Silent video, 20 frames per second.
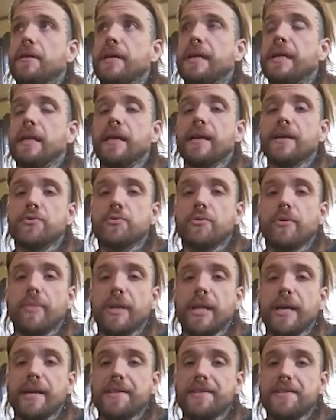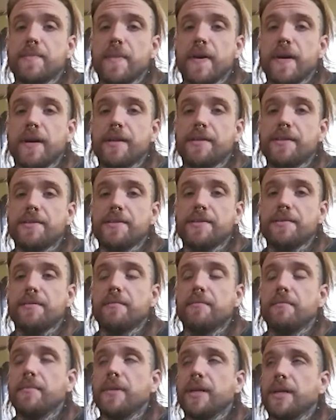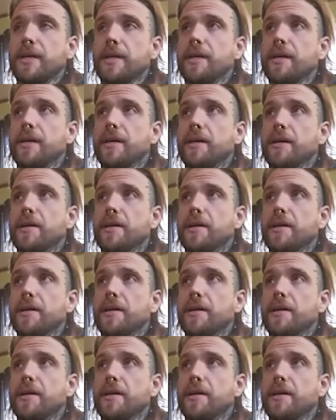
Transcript: intellectual blind spots, but